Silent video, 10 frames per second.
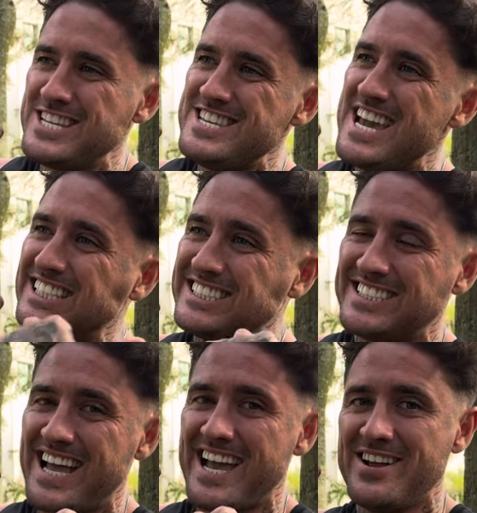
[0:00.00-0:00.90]

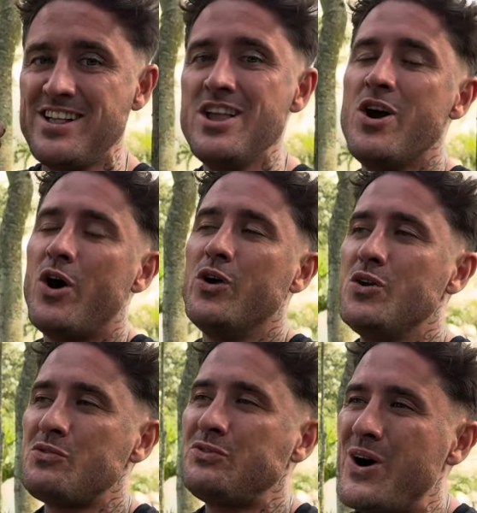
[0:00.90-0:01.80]
yesterday on
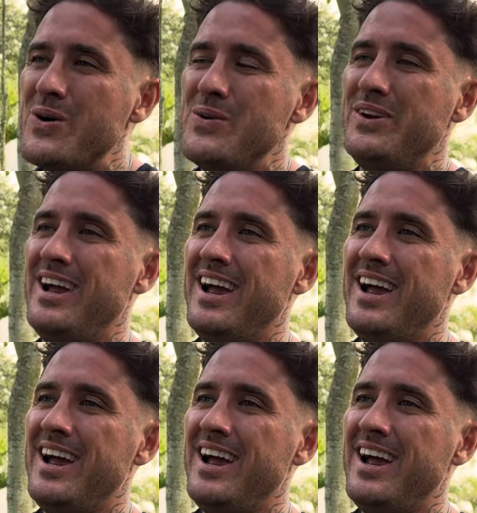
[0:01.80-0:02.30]
the phone,